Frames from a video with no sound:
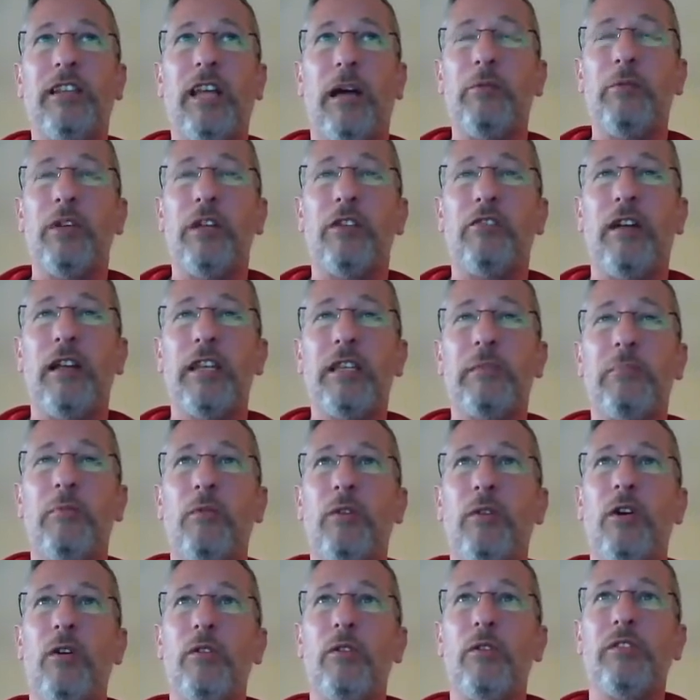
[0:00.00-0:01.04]
your transport
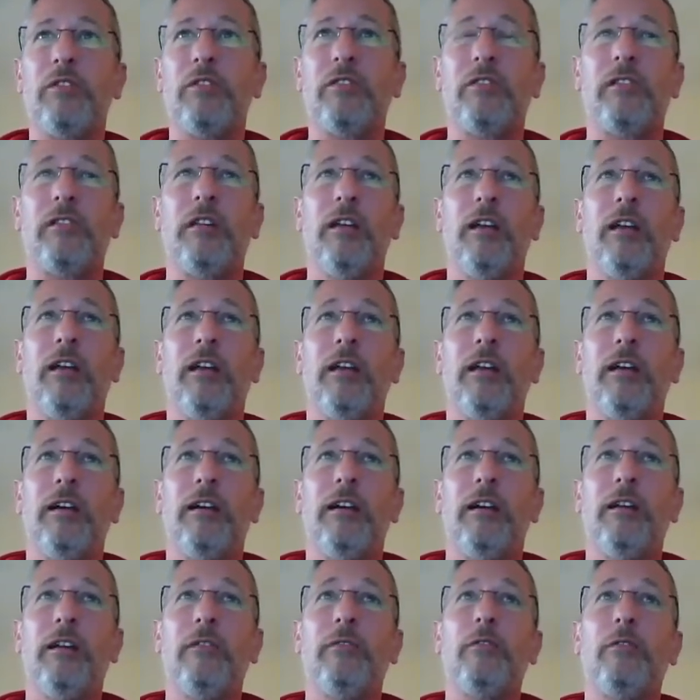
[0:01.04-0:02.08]
costs.
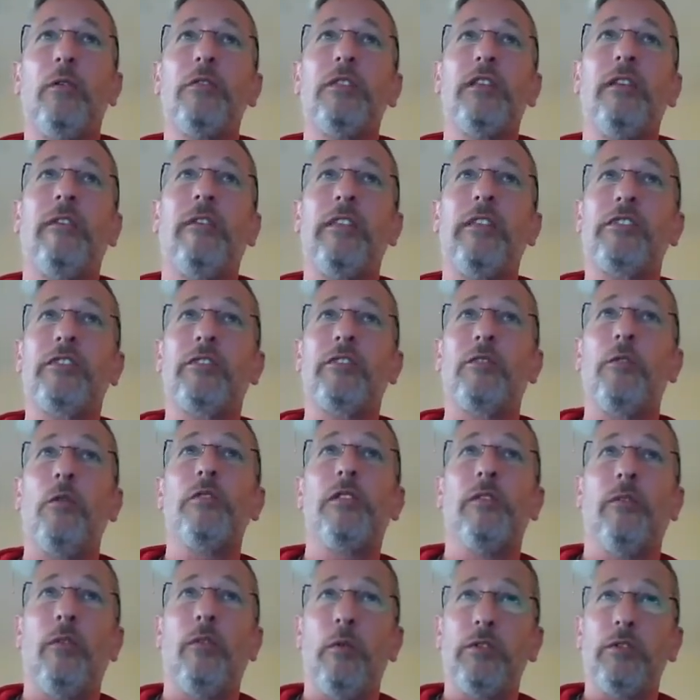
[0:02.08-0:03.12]
And of course, if other schools have
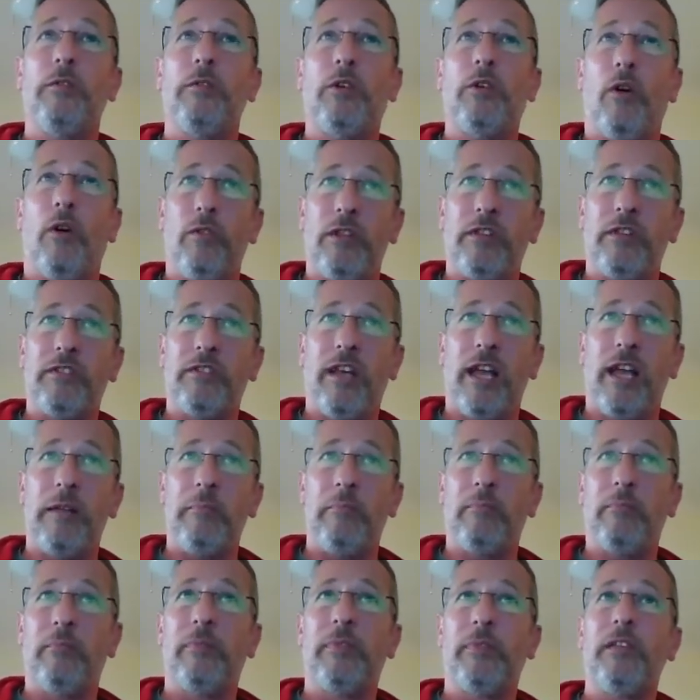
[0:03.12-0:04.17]
also got
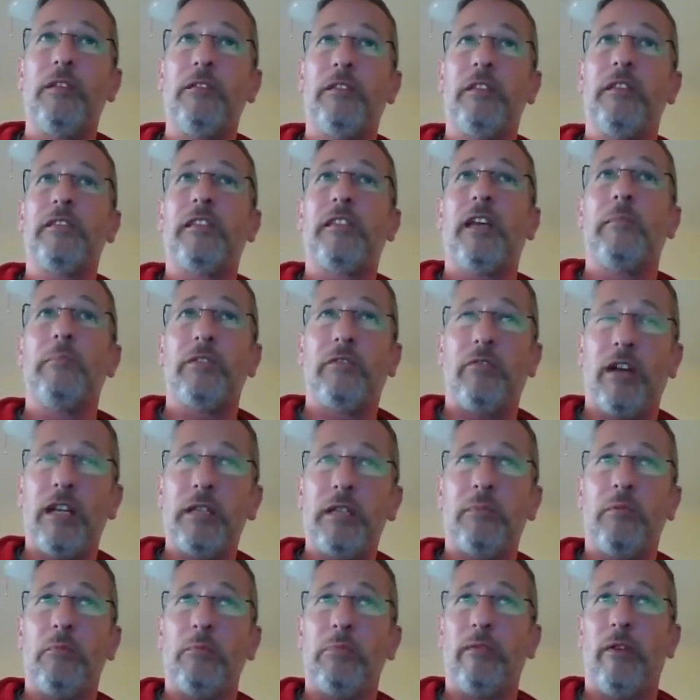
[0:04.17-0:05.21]
using the same
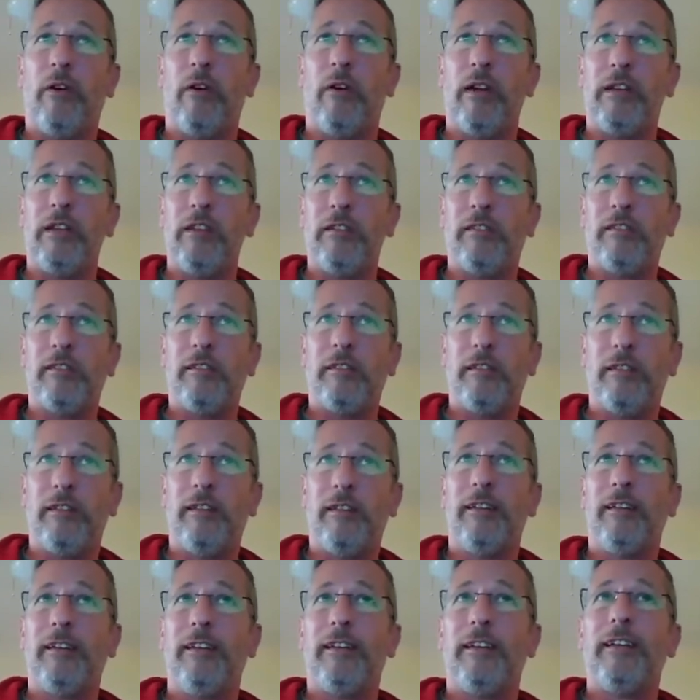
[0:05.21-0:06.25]
transport providers,
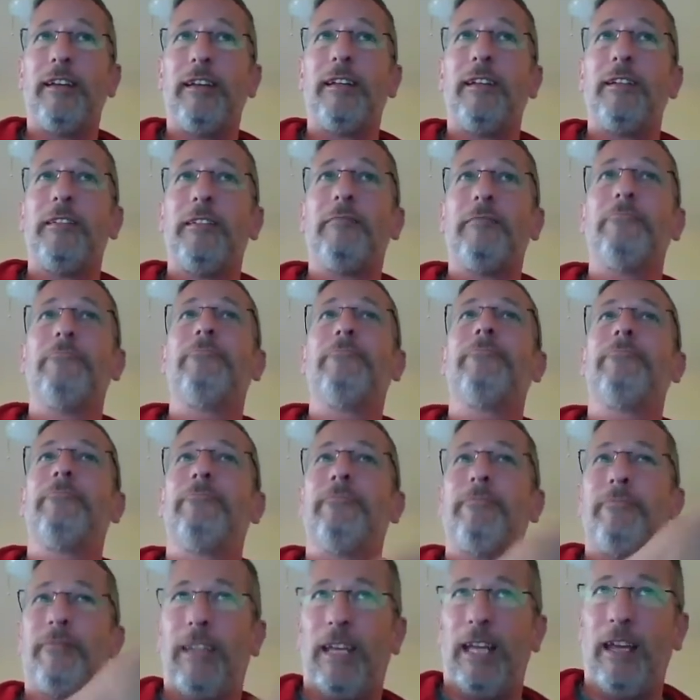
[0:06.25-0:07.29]

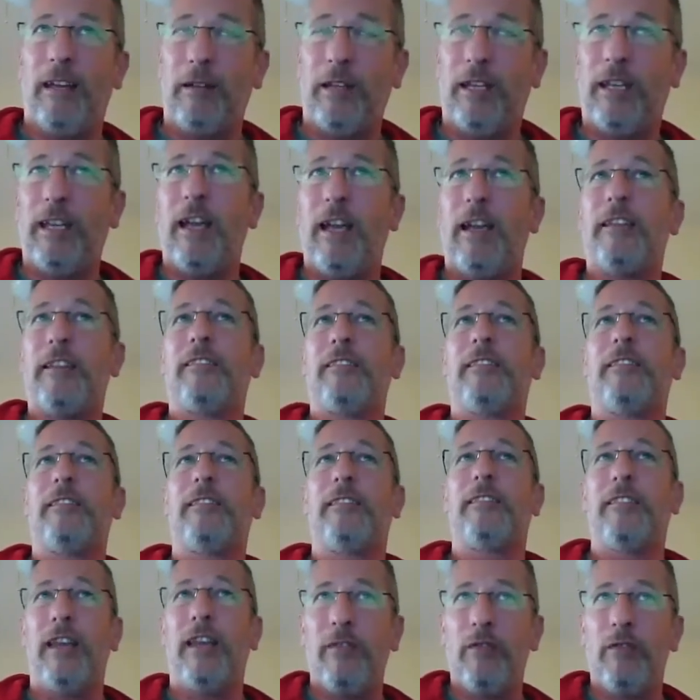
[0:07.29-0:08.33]
it gets
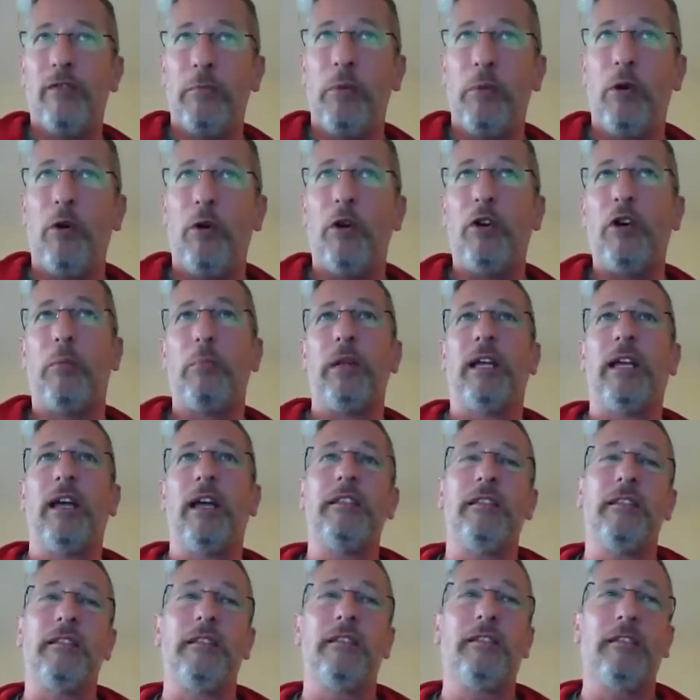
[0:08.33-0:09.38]
even more
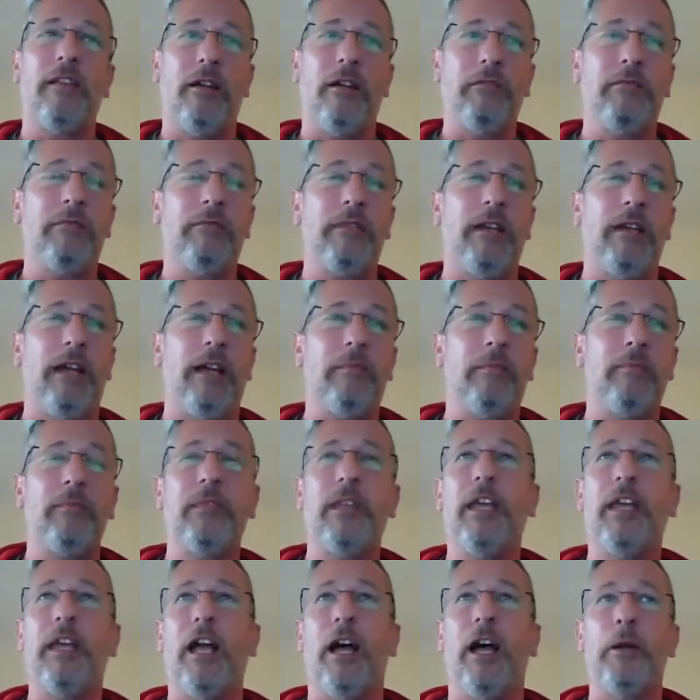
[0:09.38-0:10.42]
complicated. So yeah, there you
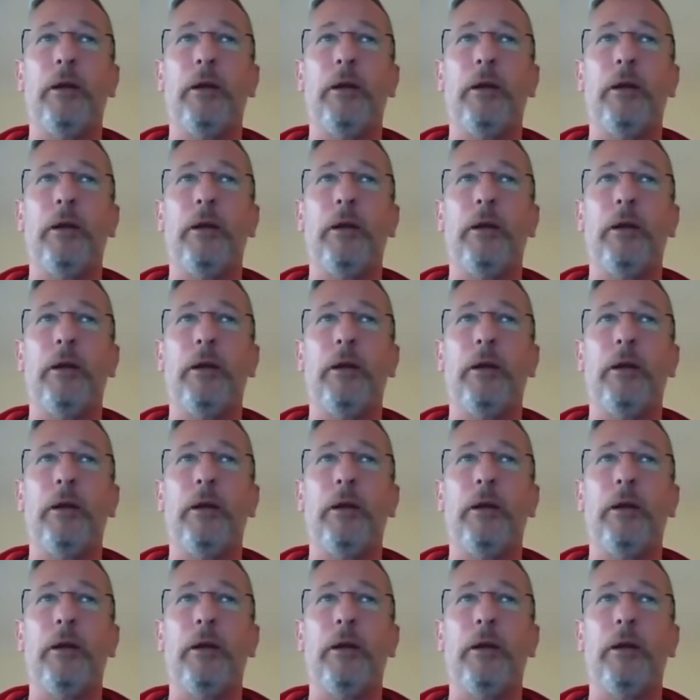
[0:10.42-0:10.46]
go.